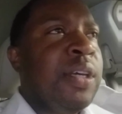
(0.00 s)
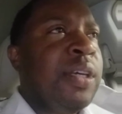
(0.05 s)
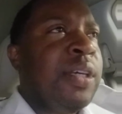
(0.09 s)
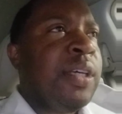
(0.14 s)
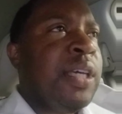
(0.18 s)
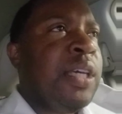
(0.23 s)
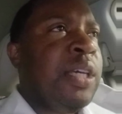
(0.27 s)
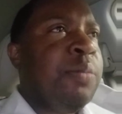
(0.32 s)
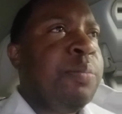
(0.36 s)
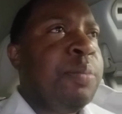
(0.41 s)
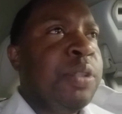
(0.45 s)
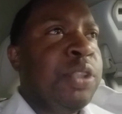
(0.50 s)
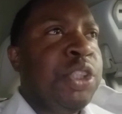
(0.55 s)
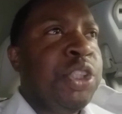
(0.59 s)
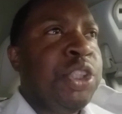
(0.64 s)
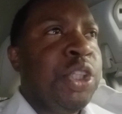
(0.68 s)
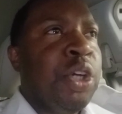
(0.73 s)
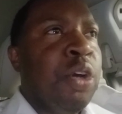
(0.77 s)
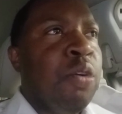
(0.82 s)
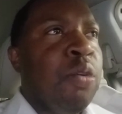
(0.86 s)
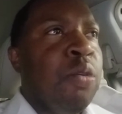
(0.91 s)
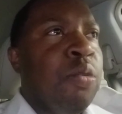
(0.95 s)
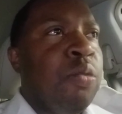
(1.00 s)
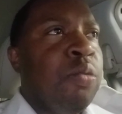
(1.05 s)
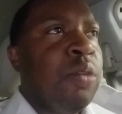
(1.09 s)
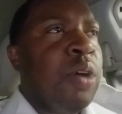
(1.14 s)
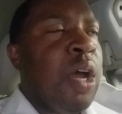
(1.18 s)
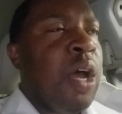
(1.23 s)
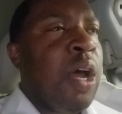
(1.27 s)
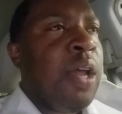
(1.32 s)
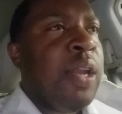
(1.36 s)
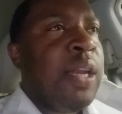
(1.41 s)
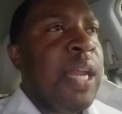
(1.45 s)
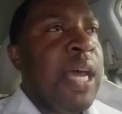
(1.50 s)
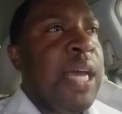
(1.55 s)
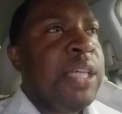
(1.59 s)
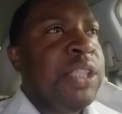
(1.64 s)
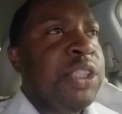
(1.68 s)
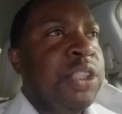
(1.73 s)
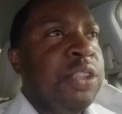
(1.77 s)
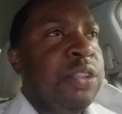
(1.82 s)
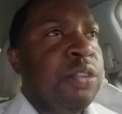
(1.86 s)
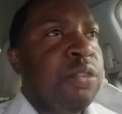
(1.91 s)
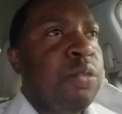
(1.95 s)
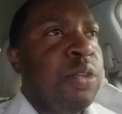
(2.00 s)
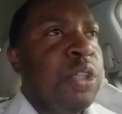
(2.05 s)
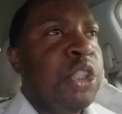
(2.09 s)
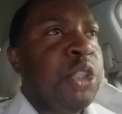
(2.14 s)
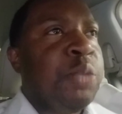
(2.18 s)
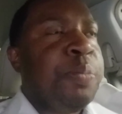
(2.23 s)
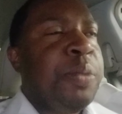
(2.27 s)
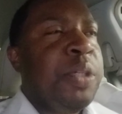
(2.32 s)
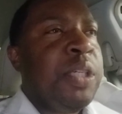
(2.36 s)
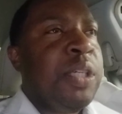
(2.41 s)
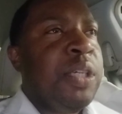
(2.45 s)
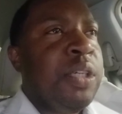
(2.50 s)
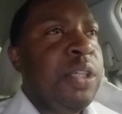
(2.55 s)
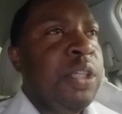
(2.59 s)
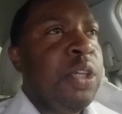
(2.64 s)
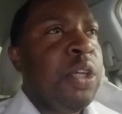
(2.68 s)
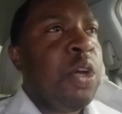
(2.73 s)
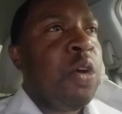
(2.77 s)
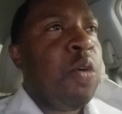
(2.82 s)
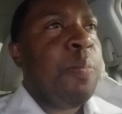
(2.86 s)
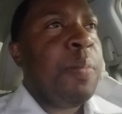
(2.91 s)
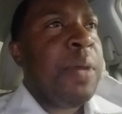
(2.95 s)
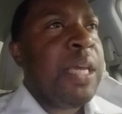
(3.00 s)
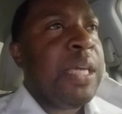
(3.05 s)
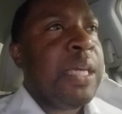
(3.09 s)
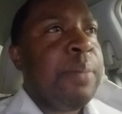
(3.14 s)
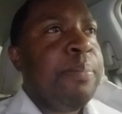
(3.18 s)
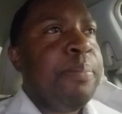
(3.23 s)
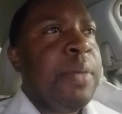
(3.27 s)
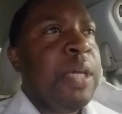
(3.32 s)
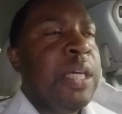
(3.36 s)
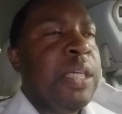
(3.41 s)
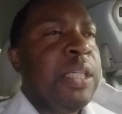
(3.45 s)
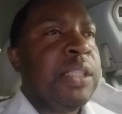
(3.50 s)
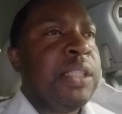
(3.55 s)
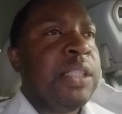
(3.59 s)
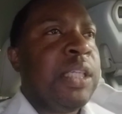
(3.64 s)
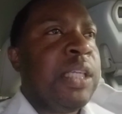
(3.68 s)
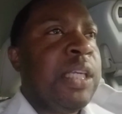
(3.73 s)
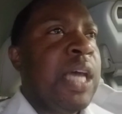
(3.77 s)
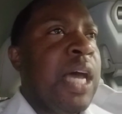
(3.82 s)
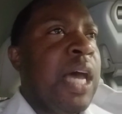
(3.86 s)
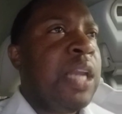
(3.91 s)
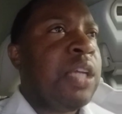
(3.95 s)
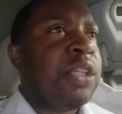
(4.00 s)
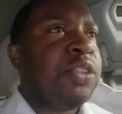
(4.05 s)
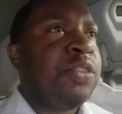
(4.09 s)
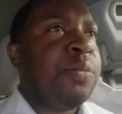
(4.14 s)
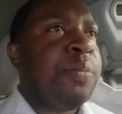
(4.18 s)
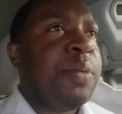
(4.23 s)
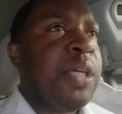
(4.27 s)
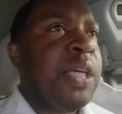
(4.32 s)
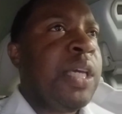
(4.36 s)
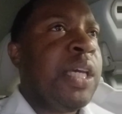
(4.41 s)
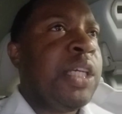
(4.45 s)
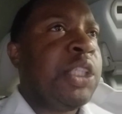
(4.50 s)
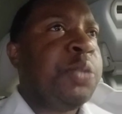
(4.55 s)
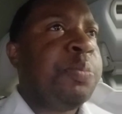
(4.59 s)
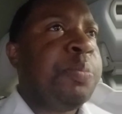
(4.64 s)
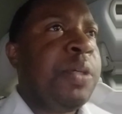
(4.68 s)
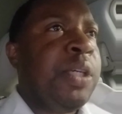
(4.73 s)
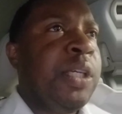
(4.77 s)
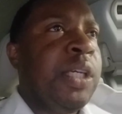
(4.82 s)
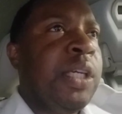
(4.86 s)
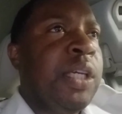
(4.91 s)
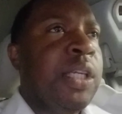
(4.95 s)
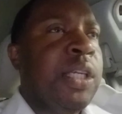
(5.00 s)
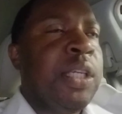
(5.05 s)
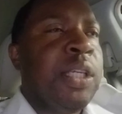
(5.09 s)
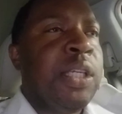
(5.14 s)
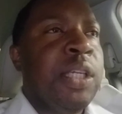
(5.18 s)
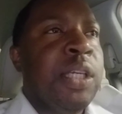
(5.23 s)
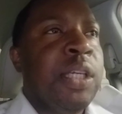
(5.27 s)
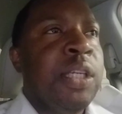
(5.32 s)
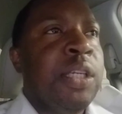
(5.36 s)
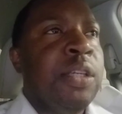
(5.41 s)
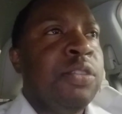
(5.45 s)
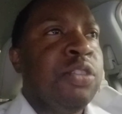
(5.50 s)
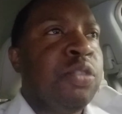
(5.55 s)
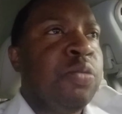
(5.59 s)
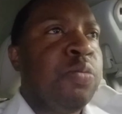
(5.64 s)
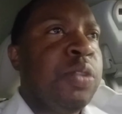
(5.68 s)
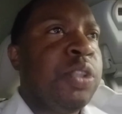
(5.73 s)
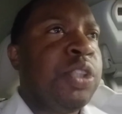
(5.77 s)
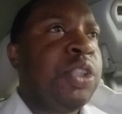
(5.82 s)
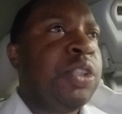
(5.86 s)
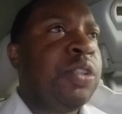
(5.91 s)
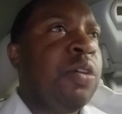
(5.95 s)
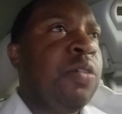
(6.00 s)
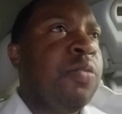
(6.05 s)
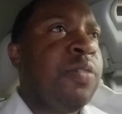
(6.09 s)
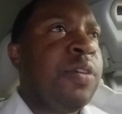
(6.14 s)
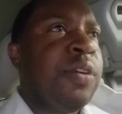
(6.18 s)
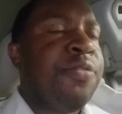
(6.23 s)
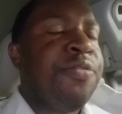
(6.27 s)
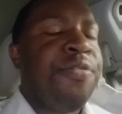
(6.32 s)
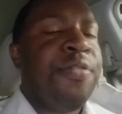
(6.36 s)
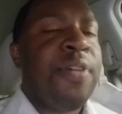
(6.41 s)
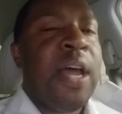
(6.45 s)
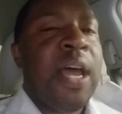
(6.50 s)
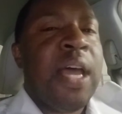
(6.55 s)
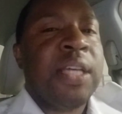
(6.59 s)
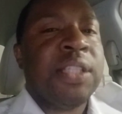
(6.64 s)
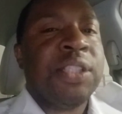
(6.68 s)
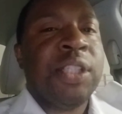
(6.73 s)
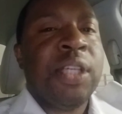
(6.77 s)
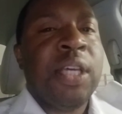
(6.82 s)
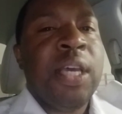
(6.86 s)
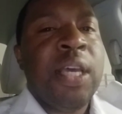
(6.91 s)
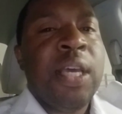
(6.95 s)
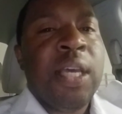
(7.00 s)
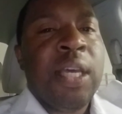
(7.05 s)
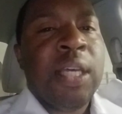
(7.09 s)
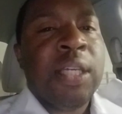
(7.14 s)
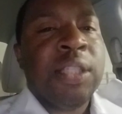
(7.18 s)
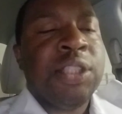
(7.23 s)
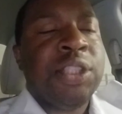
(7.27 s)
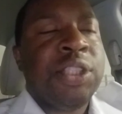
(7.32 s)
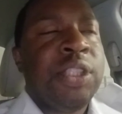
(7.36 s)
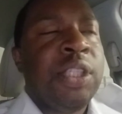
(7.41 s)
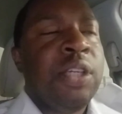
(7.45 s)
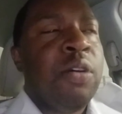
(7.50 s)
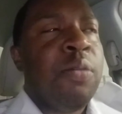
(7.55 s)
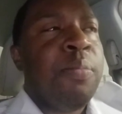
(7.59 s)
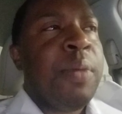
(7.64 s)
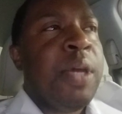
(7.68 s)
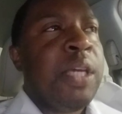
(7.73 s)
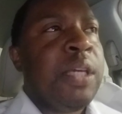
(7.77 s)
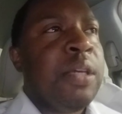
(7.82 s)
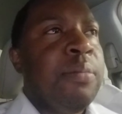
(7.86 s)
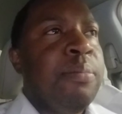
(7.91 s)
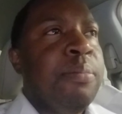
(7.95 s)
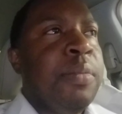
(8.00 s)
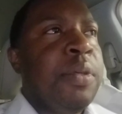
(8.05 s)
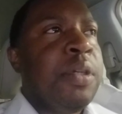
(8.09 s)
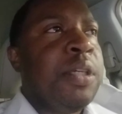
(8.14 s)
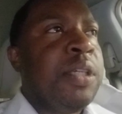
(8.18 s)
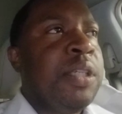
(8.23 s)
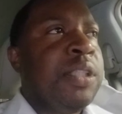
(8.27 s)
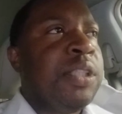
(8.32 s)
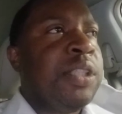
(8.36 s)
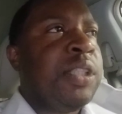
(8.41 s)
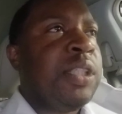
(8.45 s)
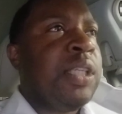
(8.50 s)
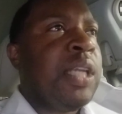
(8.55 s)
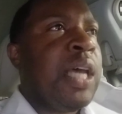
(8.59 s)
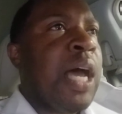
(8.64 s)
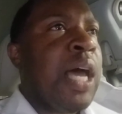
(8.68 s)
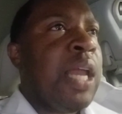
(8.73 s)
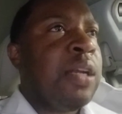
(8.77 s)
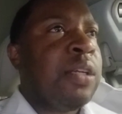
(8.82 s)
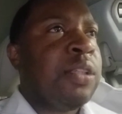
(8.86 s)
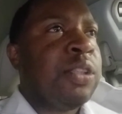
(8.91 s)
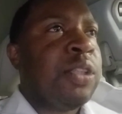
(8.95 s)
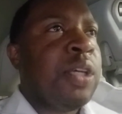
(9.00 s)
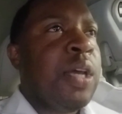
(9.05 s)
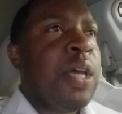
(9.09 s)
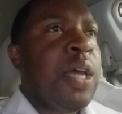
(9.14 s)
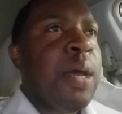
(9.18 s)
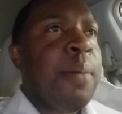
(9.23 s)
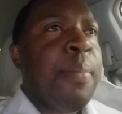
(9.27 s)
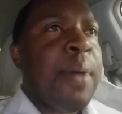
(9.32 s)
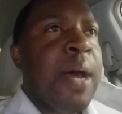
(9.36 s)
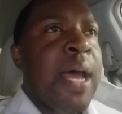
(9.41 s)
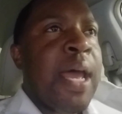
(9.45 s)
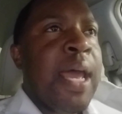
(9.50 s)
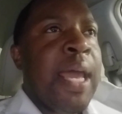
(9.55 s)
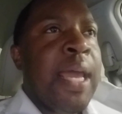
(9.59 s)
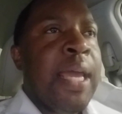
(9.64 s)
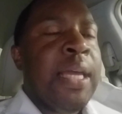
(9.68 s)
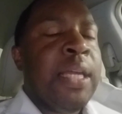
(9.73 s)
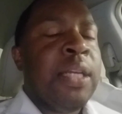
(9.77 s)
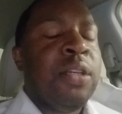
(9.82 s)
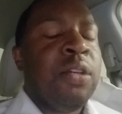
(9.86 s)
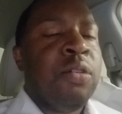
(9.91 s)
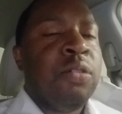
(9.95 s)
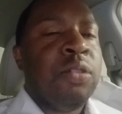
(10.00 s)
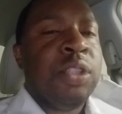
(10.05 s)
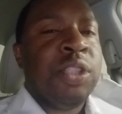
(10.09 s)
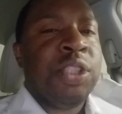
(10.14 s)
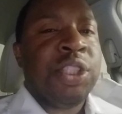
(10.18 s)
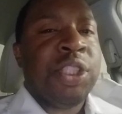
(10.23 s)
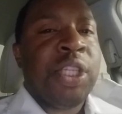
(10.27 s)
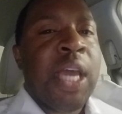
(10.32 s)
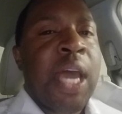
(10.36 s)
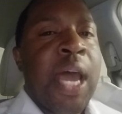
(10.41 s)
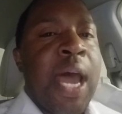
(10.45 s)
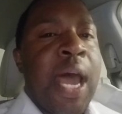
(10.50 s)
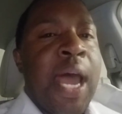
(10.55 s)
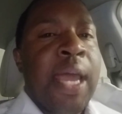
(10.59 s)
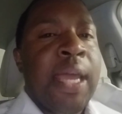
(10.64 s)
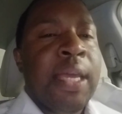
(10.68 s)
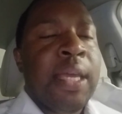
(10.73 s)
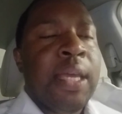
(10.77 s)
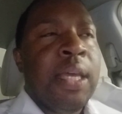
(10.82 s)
keep his show nice and crispy, making millions of dollars from ESPN, and then switched over to Fox and still making millions of dollars by hating on this guy.